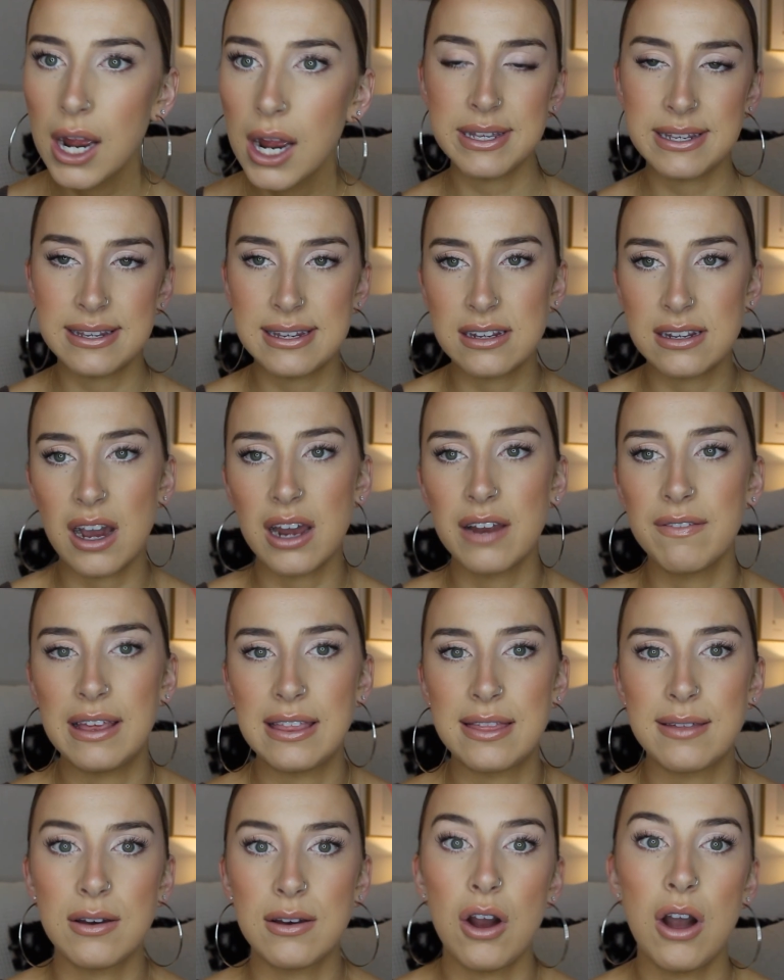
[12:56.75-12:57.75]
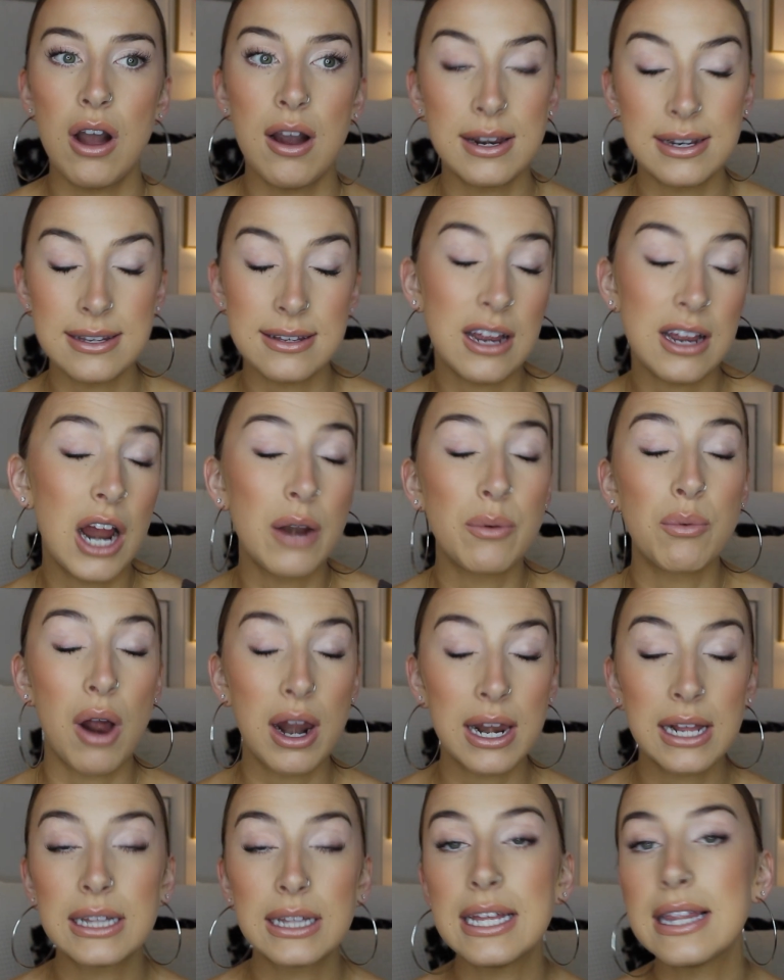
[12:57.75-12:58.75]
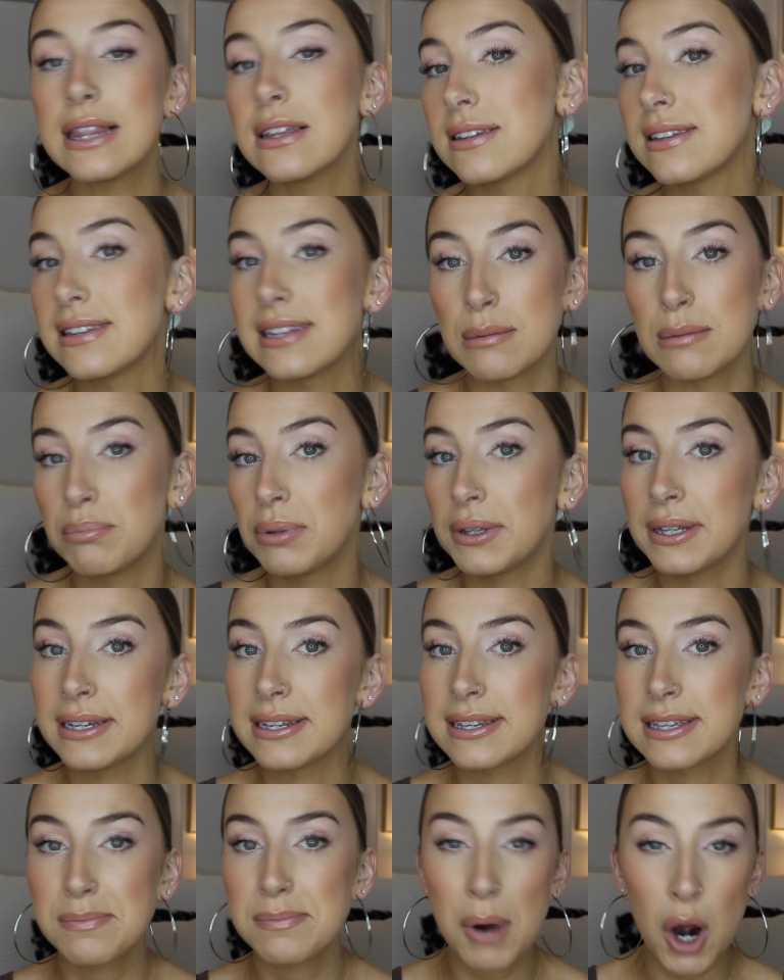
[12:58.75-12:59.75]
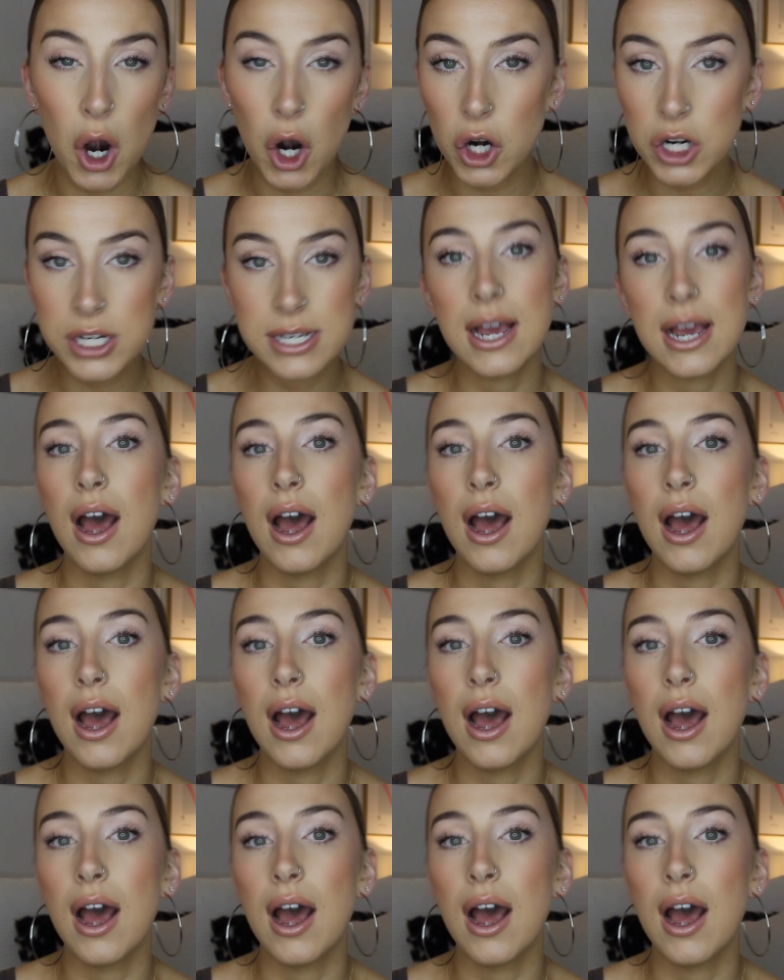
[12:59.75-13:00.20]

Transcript: This is kind of like ironically the simplest part